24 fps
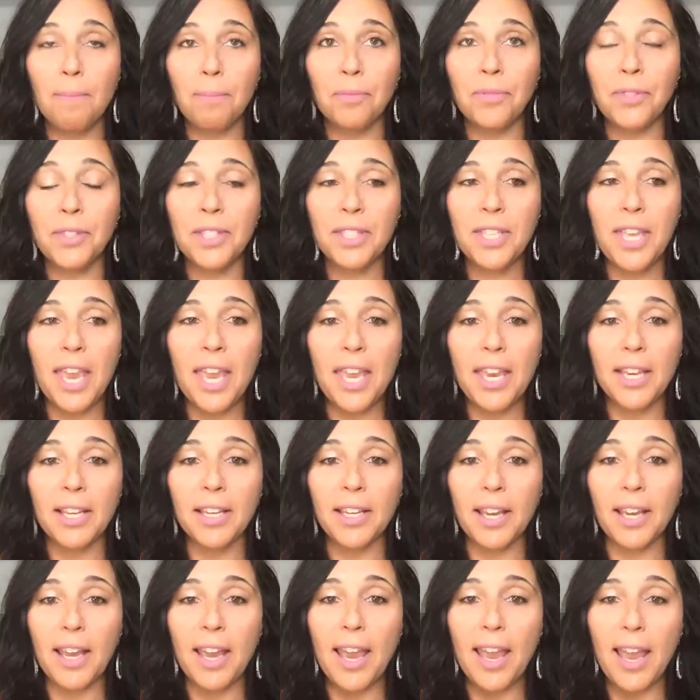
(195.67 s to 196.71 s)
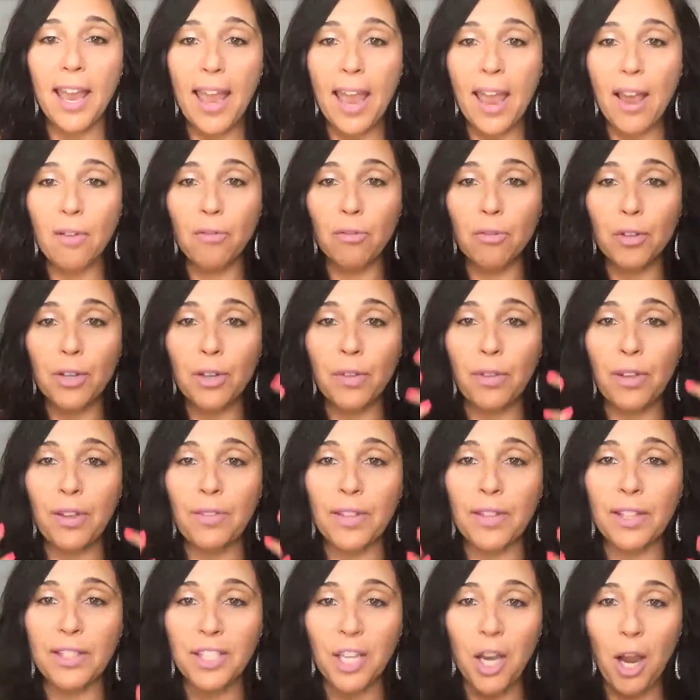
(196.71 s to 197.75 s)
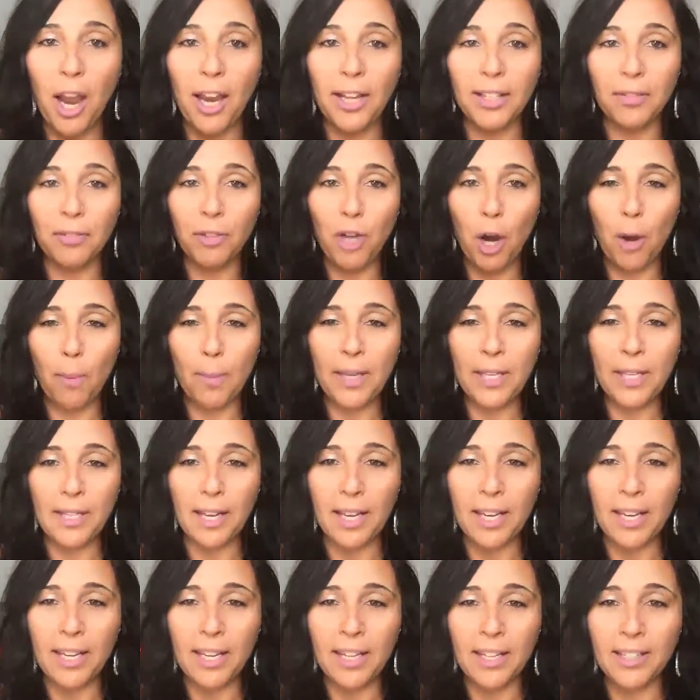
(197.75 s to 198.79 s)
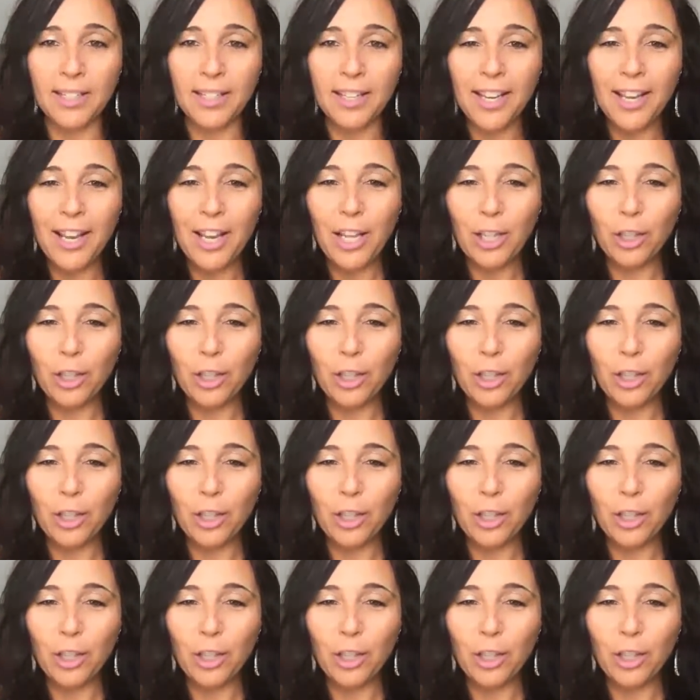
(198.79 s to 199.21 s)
take everything that's kind of coming in,